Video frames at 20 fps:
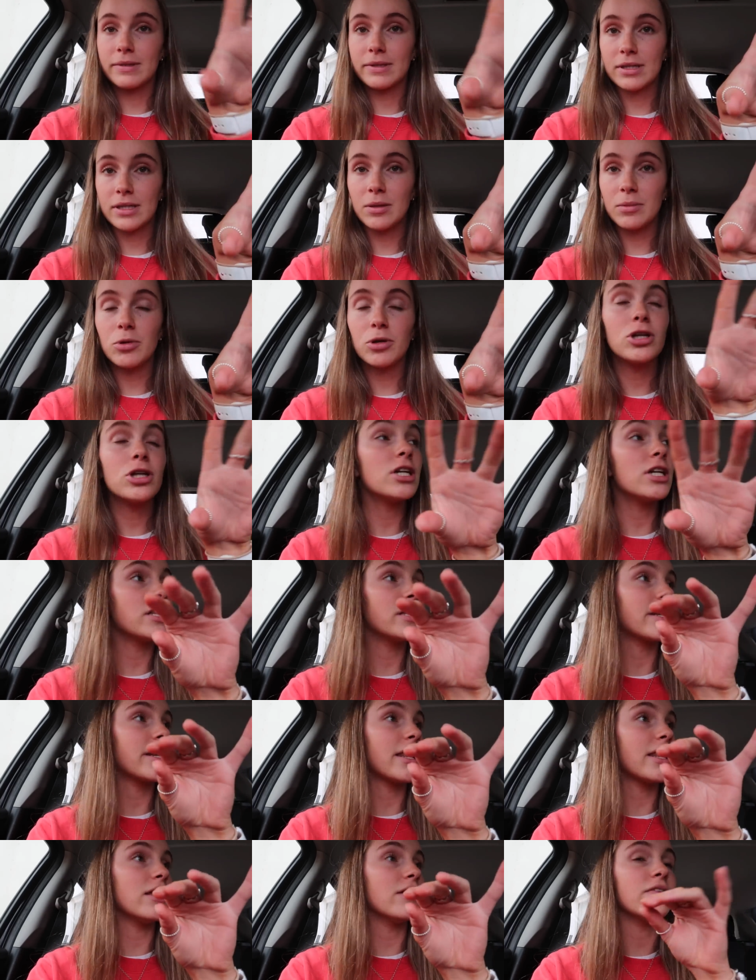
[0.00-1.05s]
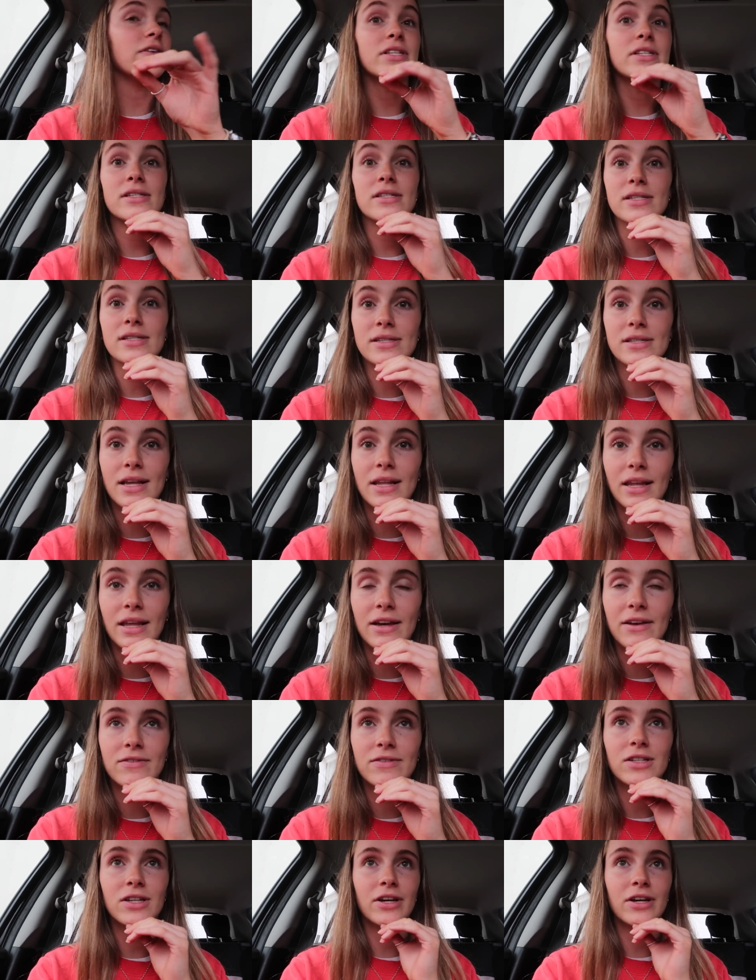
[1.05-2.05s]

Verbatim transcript: community that I live in since I left.